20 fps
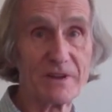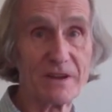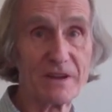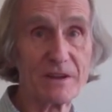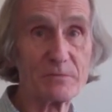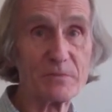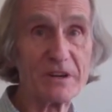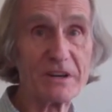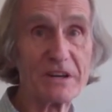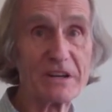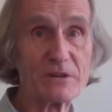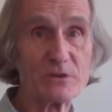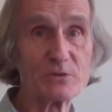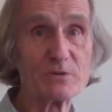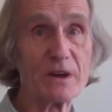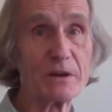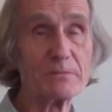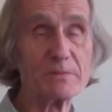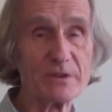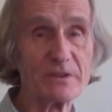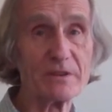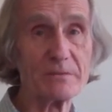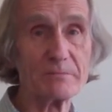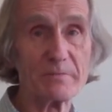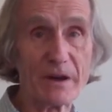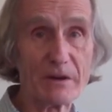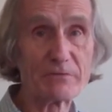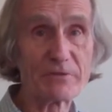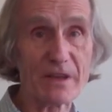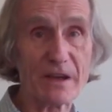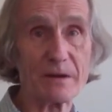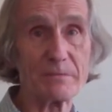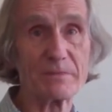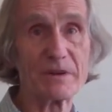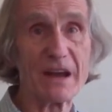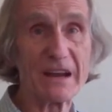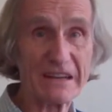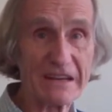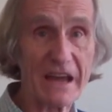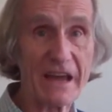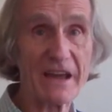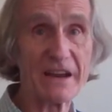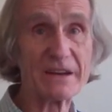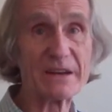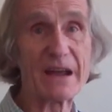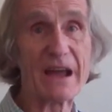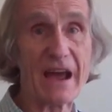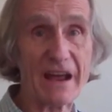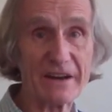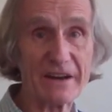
and we need to open them both up again